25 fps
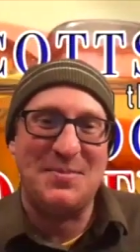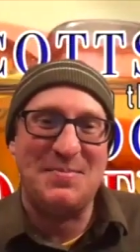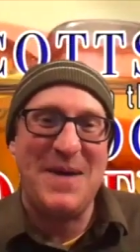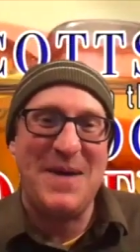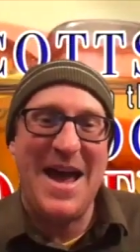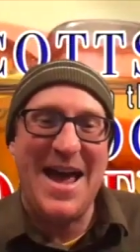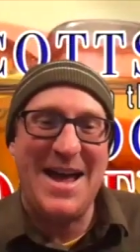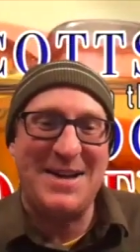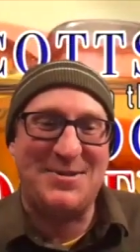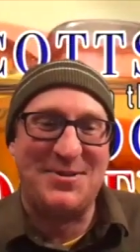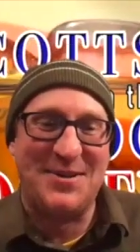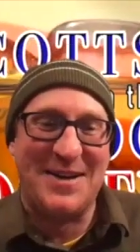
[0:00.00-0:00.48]

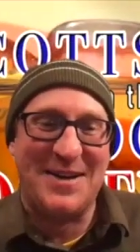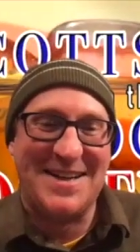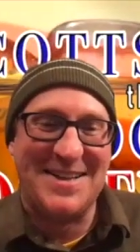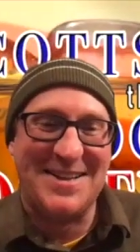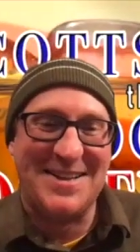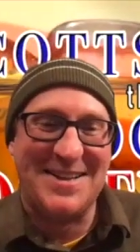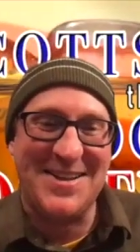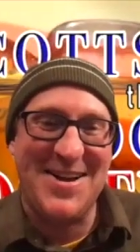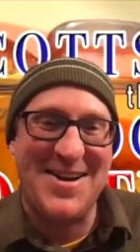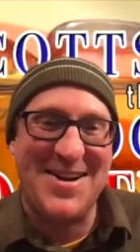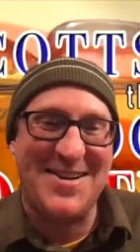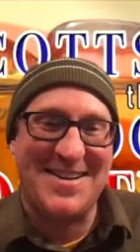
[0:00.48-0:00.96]
Patrick
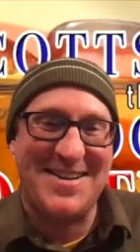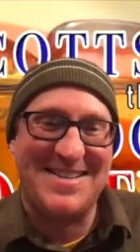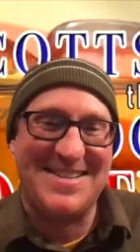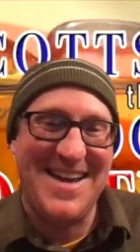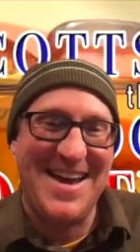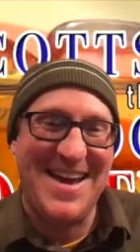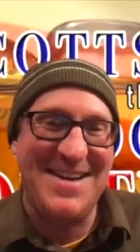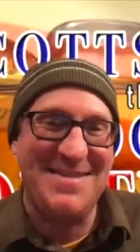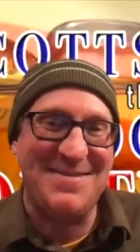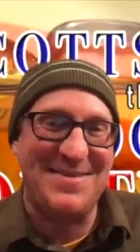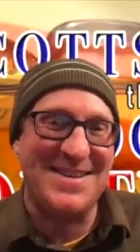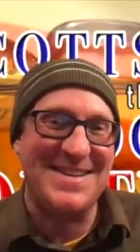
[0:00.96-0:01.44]
Clark
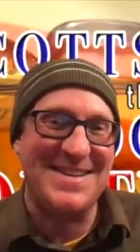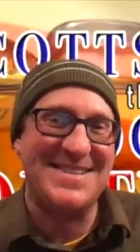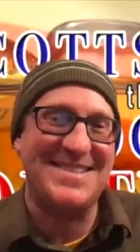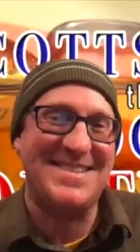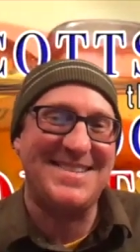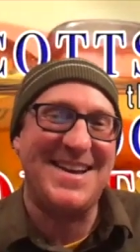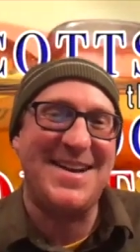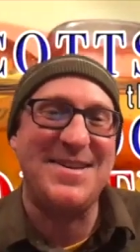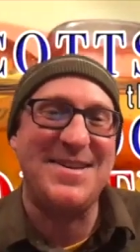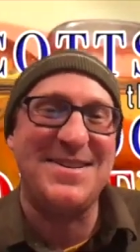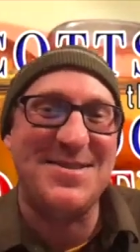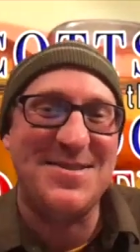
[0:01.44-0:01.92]
Davis.
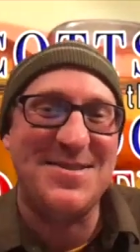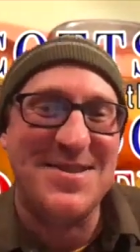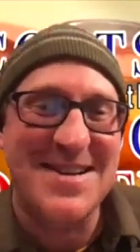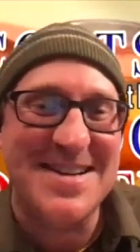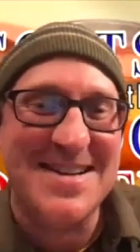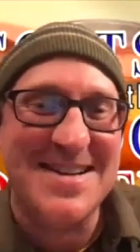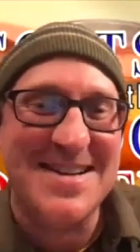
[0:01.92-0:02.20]
How you doing?